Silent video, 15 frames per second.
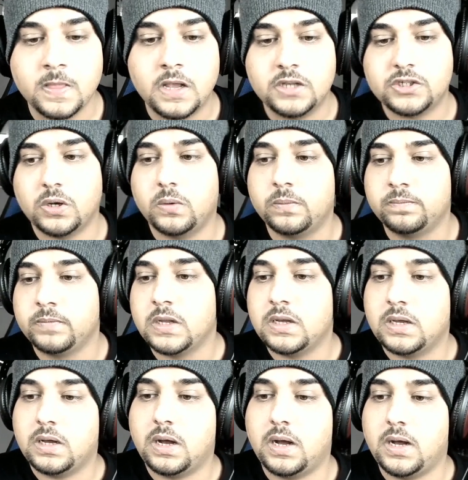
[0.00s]
So
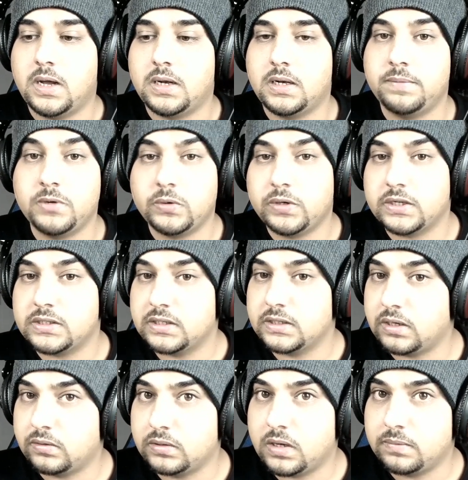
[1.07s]
let me know what you guys think
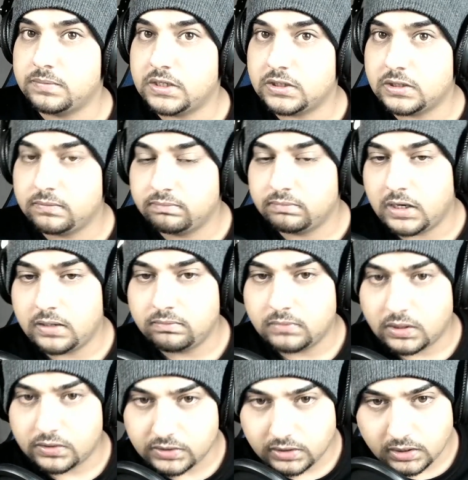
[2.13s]
down in the comment section, and
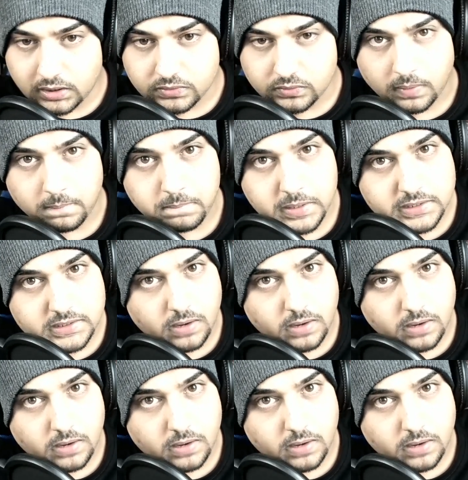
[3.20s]
I'll see you in the next one. Peace